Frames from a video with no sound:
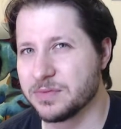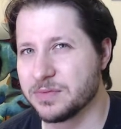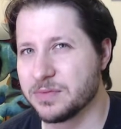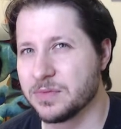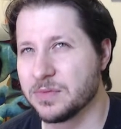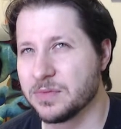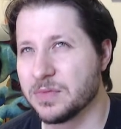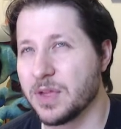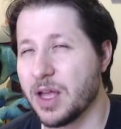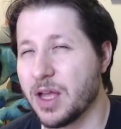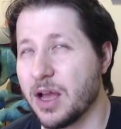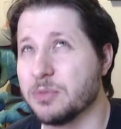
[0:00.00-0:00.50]

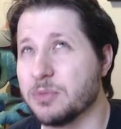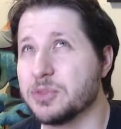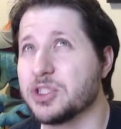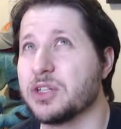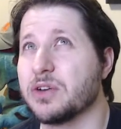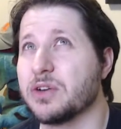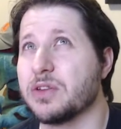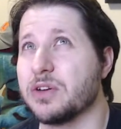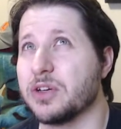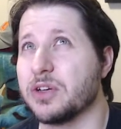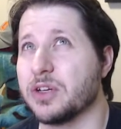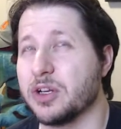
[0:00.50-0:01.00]
I'm sure
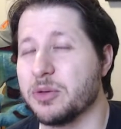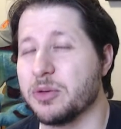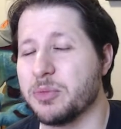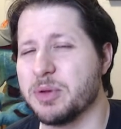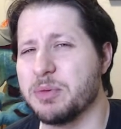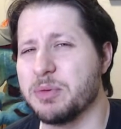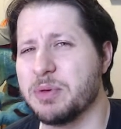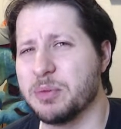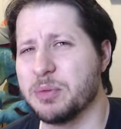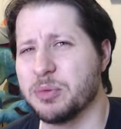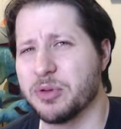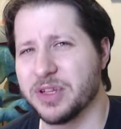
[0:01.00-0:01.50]
there are going to be
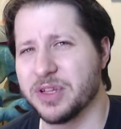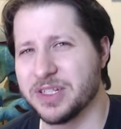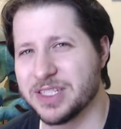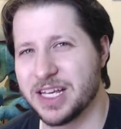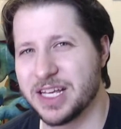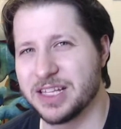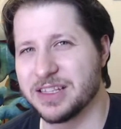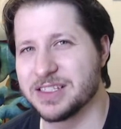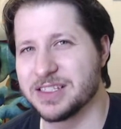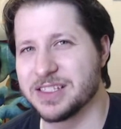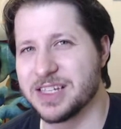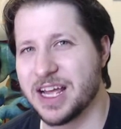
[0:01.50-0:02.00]
people that take
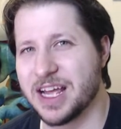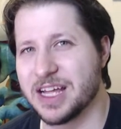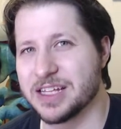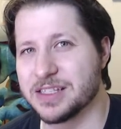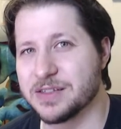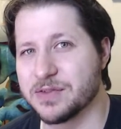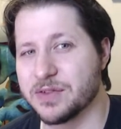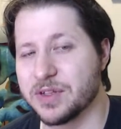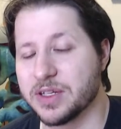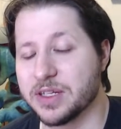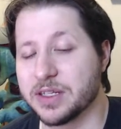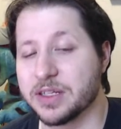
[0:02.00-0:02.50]
the stance of
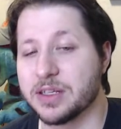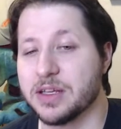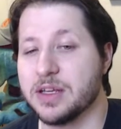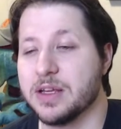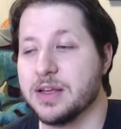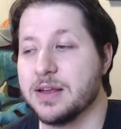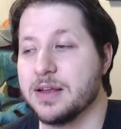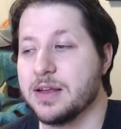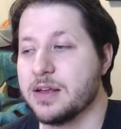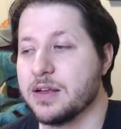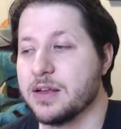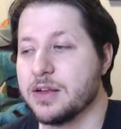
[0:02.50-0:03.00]
like,
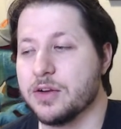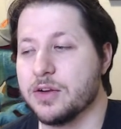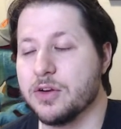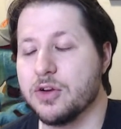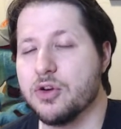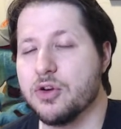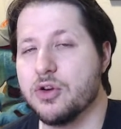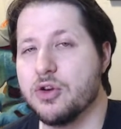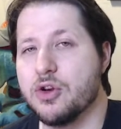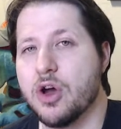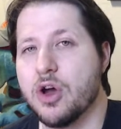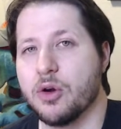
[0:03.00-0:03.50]

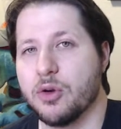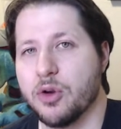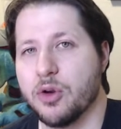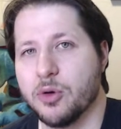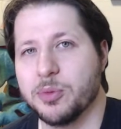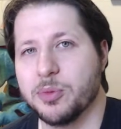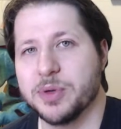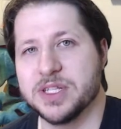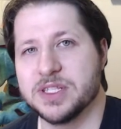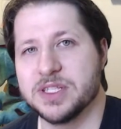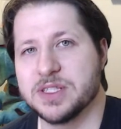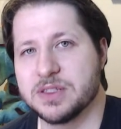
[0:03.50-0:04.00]
no,
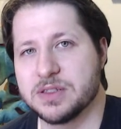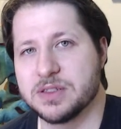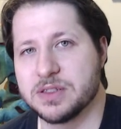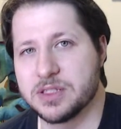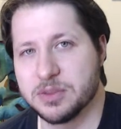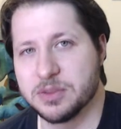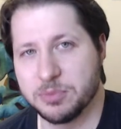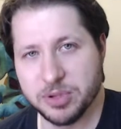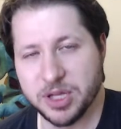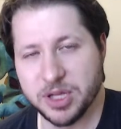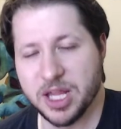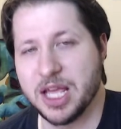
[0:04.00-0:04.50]
nobody's to
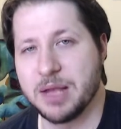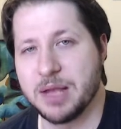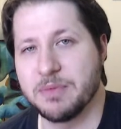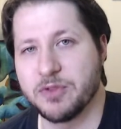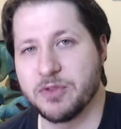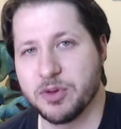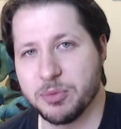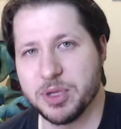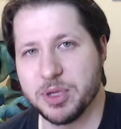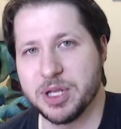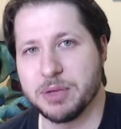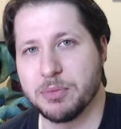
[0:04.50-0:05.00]
blame for
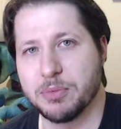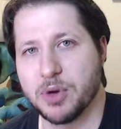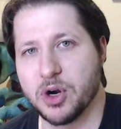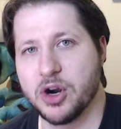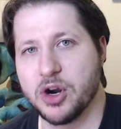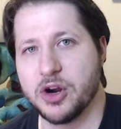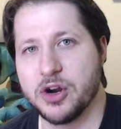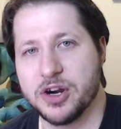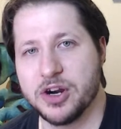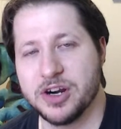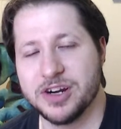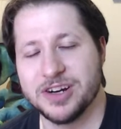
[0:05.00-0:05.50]
being
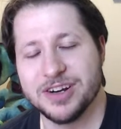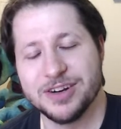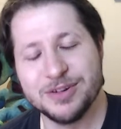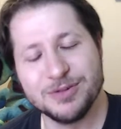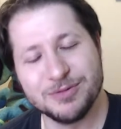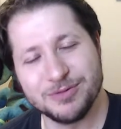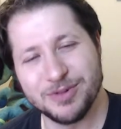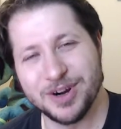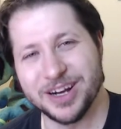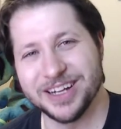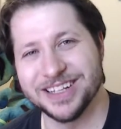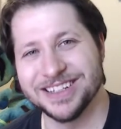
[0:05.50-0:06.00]
murdered,
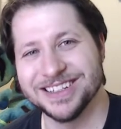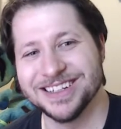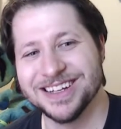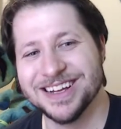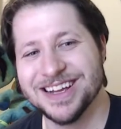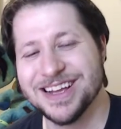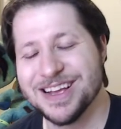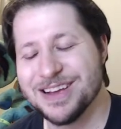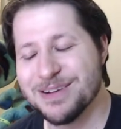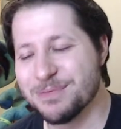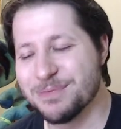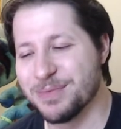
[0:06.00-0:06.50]
right?
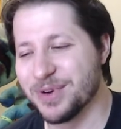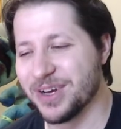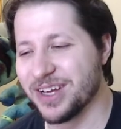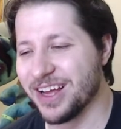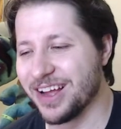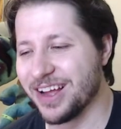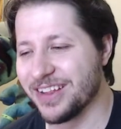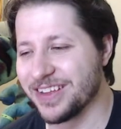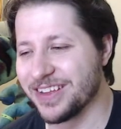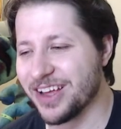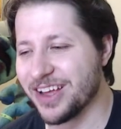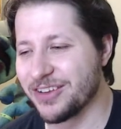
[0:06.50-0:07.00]
But on
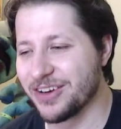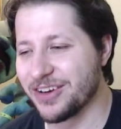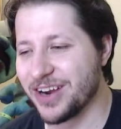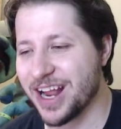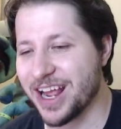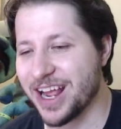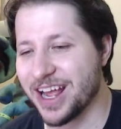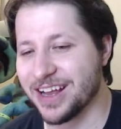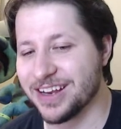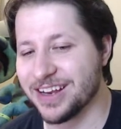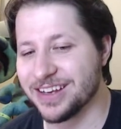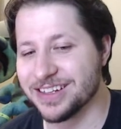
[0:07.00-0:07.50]
the other
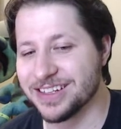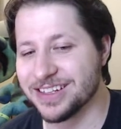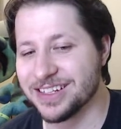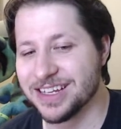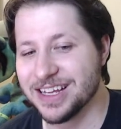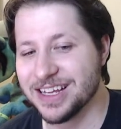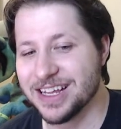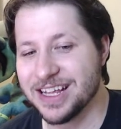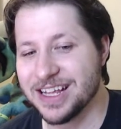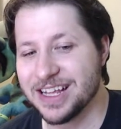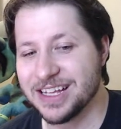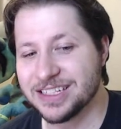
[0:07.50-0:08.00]
hand,
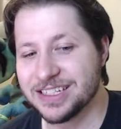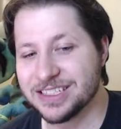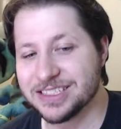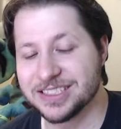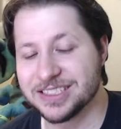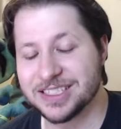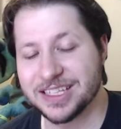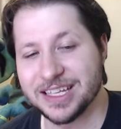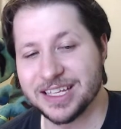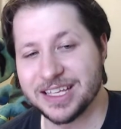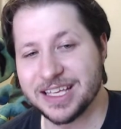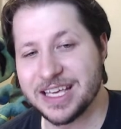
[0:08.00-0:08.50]
just
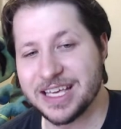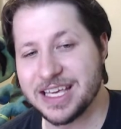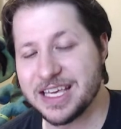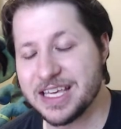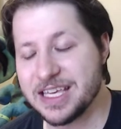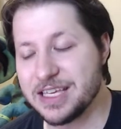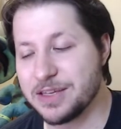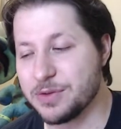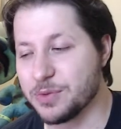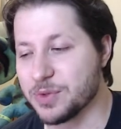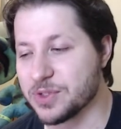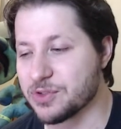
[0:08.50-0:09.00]
like,
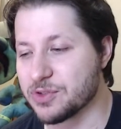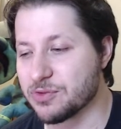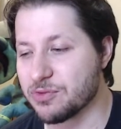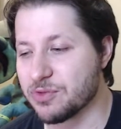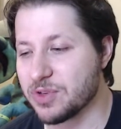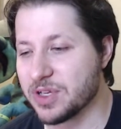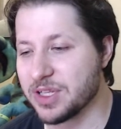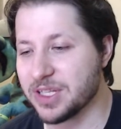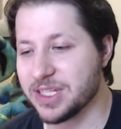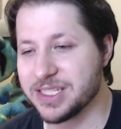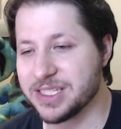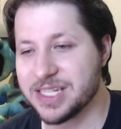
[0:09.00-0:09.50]
he was
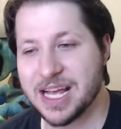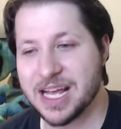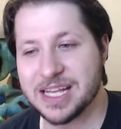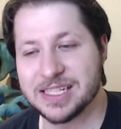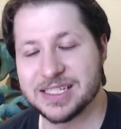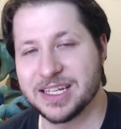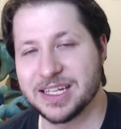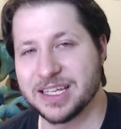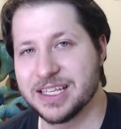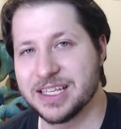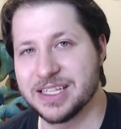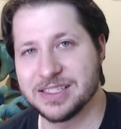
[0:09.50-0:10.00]
really
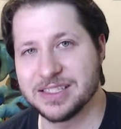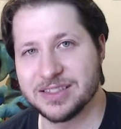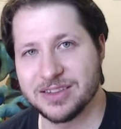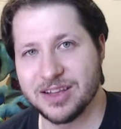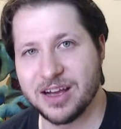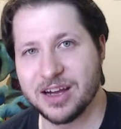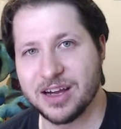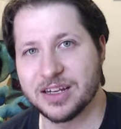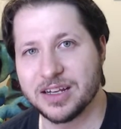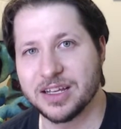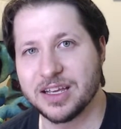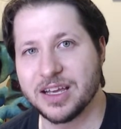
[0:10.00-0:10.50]
testing his
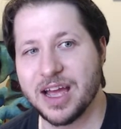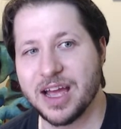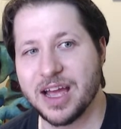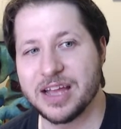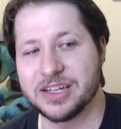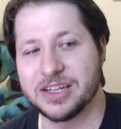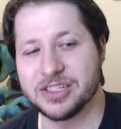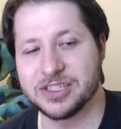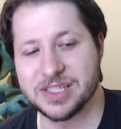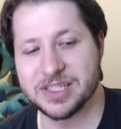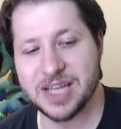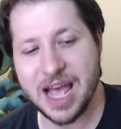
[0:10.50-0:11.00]
luck and
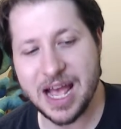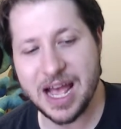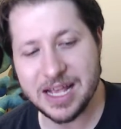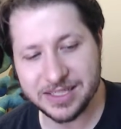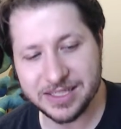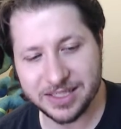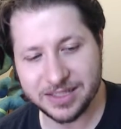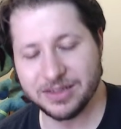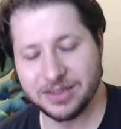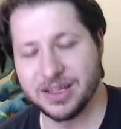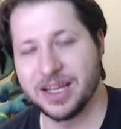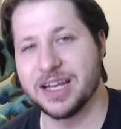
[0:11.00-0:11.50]
just
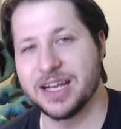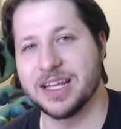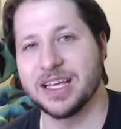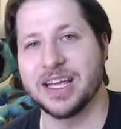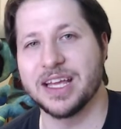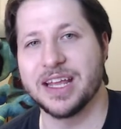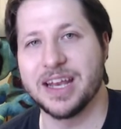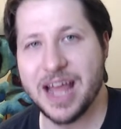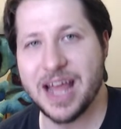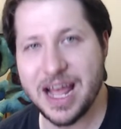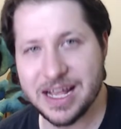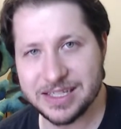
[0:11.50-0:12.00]
escalating and
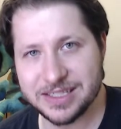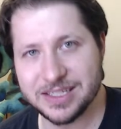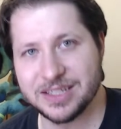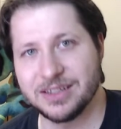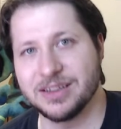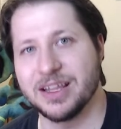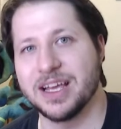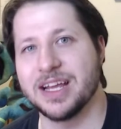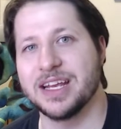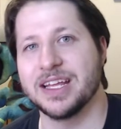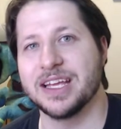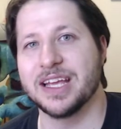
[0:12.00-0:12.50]

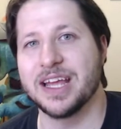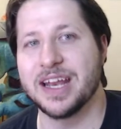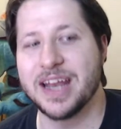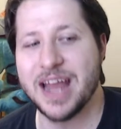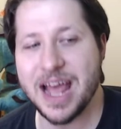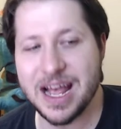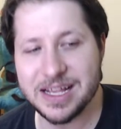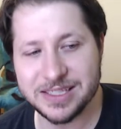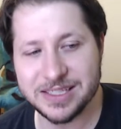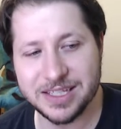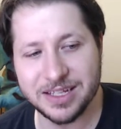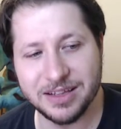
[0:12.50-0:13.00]
escalating and
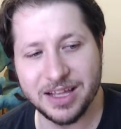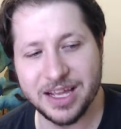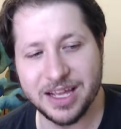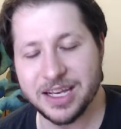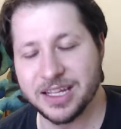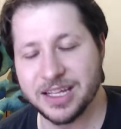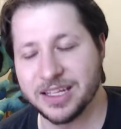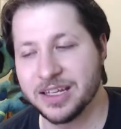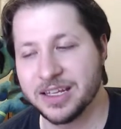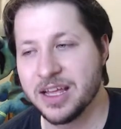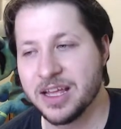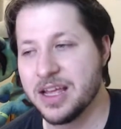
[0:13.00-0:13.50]

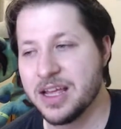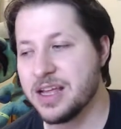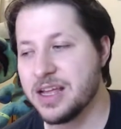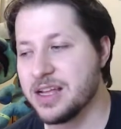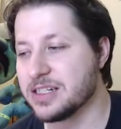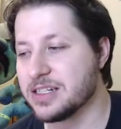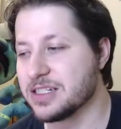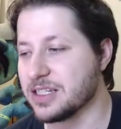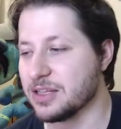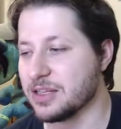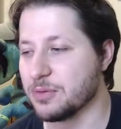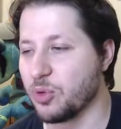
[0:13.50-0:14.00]
escalating
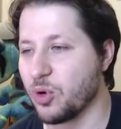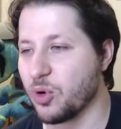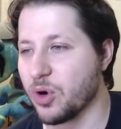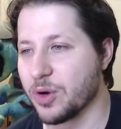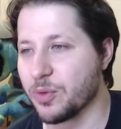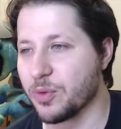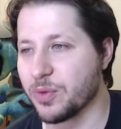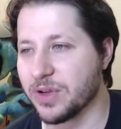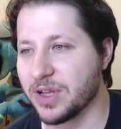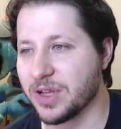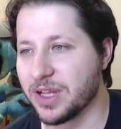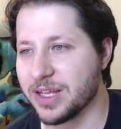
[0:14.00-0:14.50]
to the point
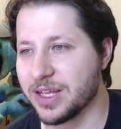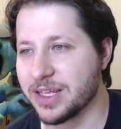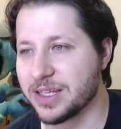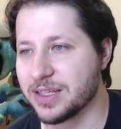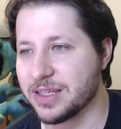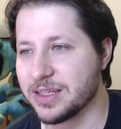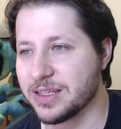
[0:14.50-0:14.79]
where, like,